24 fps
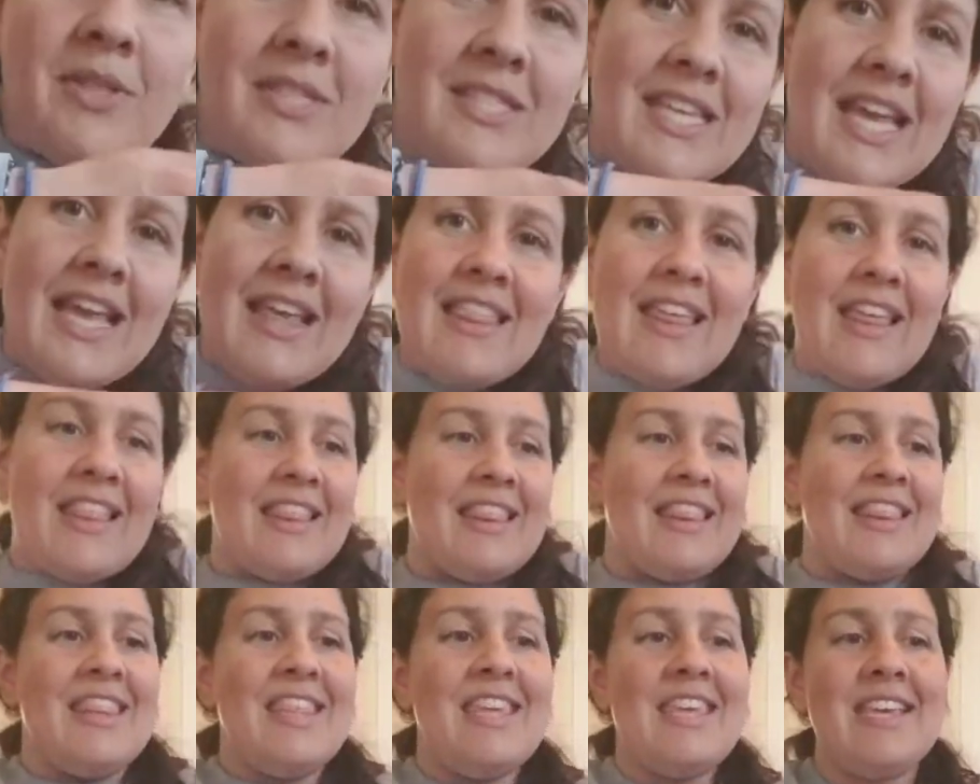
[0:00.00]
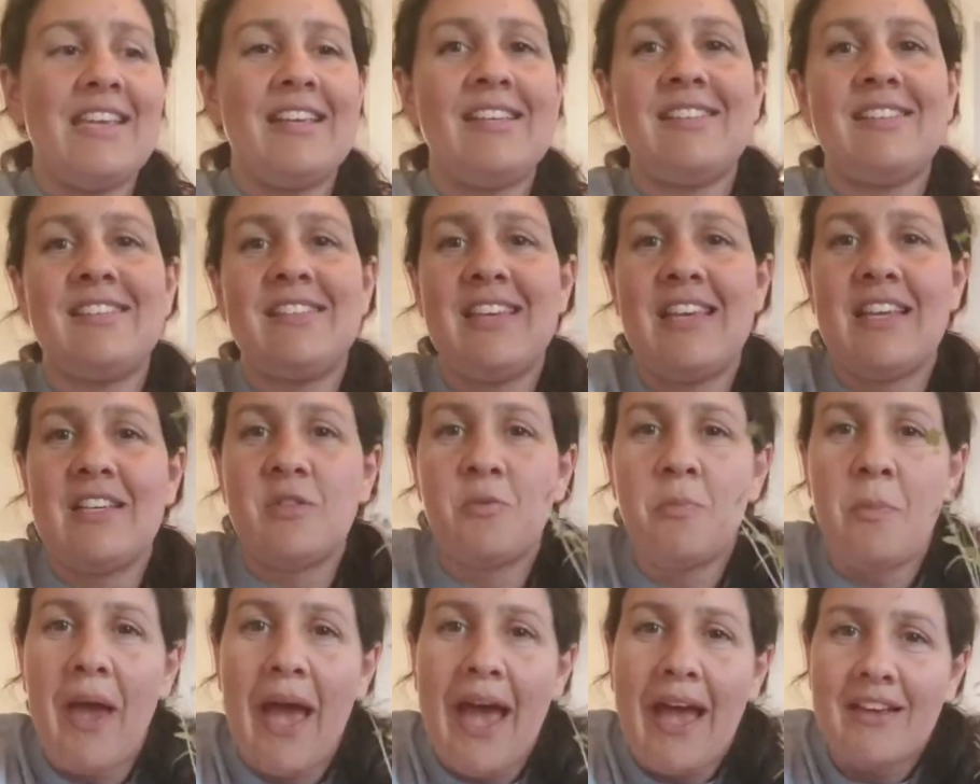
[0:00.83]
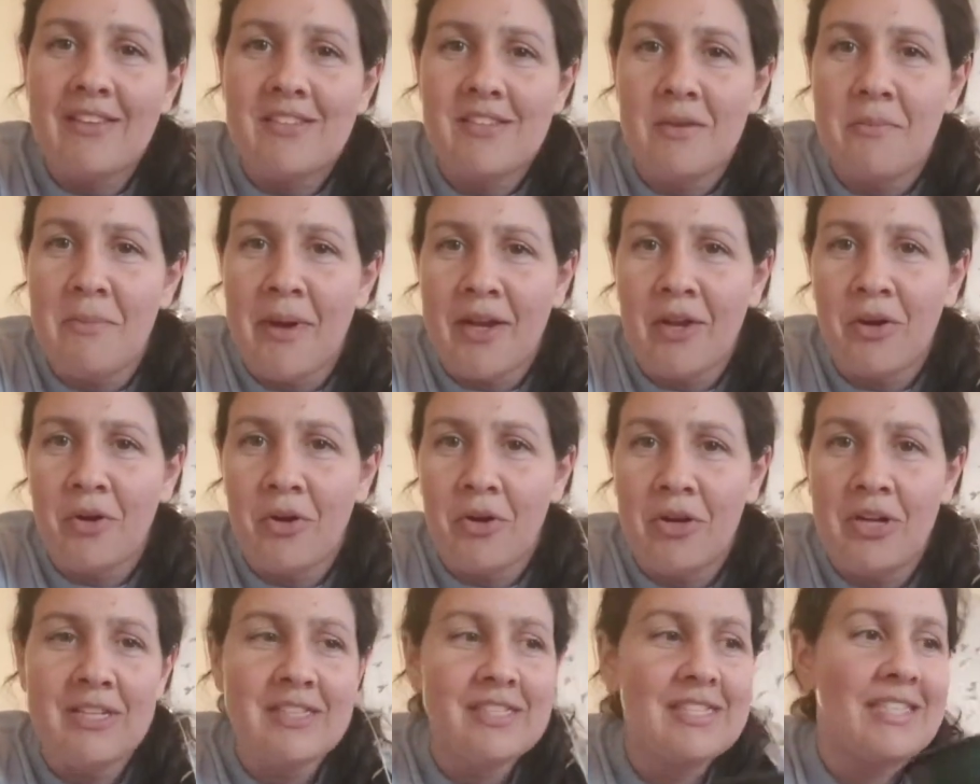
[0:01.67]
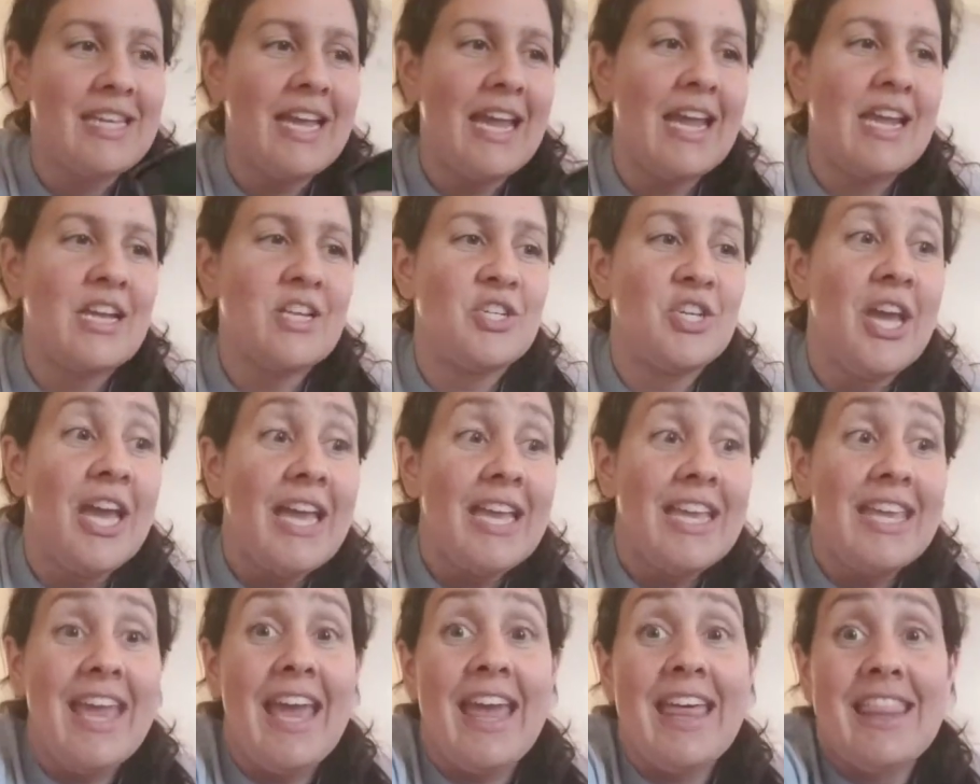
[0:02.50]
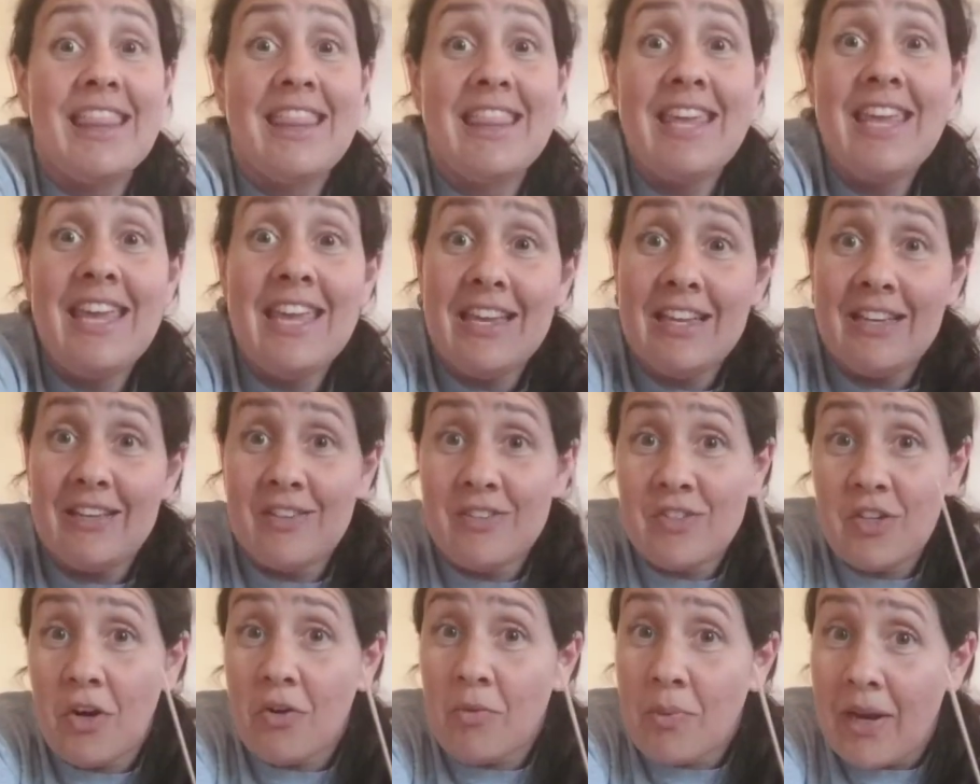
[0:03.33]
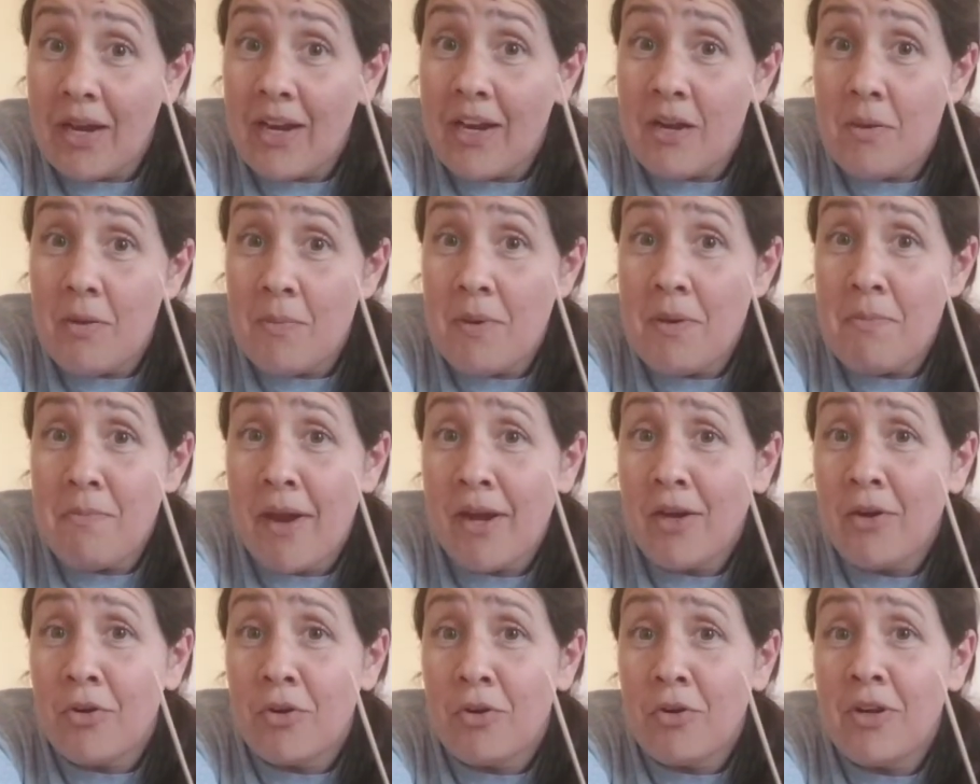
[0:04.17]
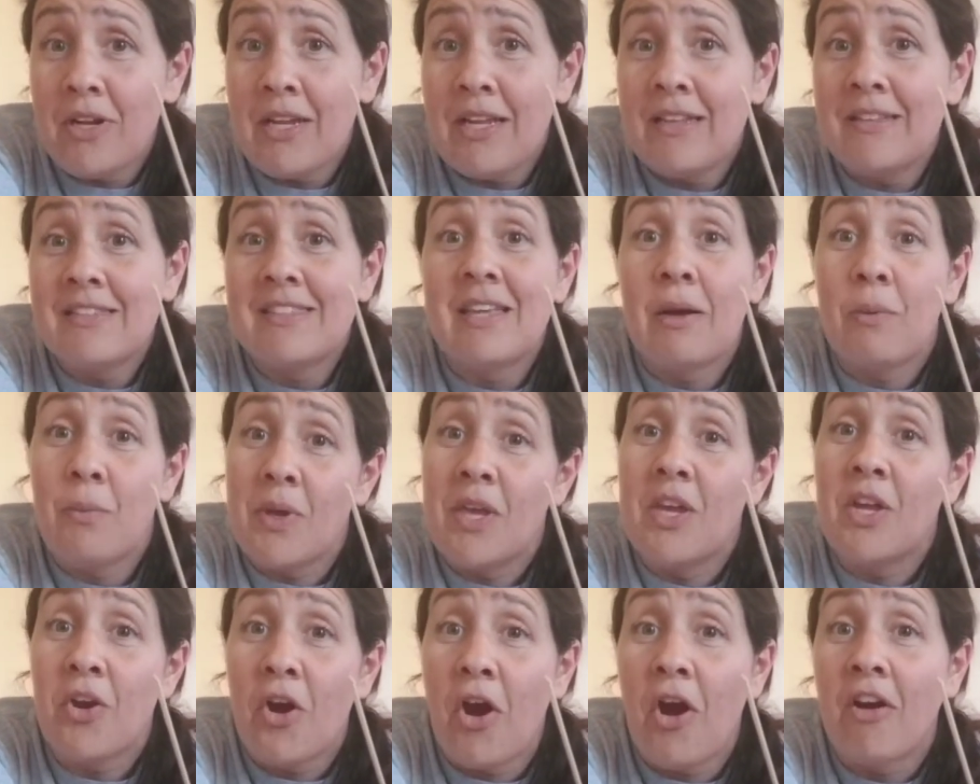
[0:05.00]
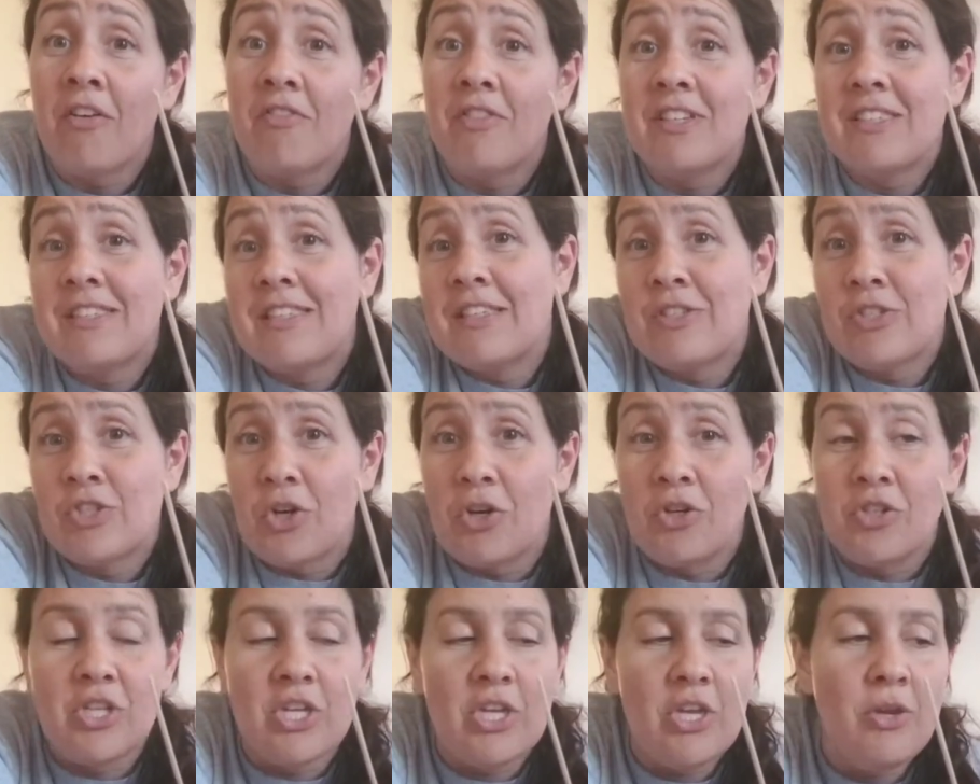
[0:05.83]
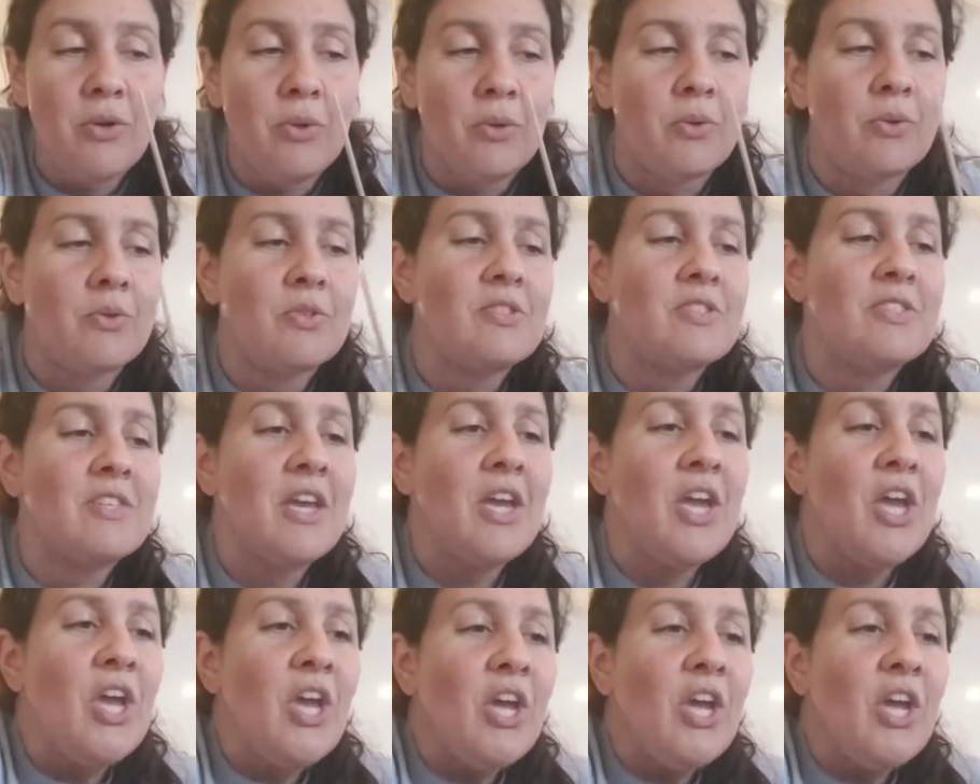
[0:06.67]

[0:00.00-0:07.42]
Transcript: say that this is past the microgreen stage, yet these are ready to be microgreens that we could harvest and start to use.